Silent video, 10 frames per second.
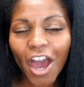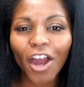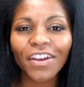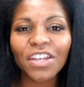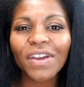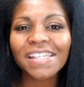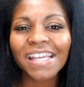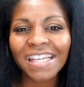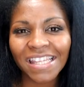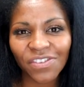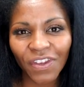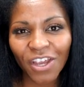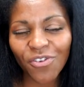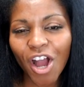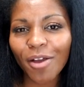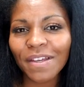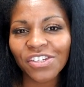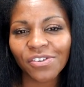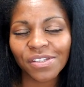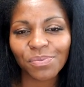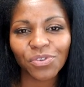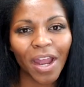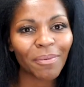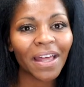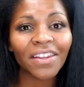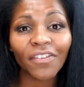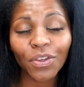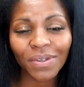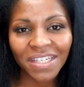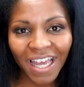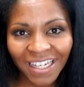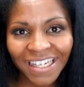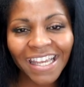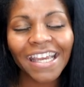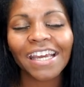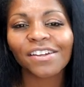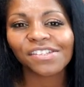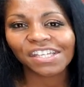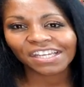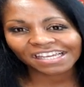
All right, you guys, like this video, comment, share, subscribe. I love you a ton, and I'll see you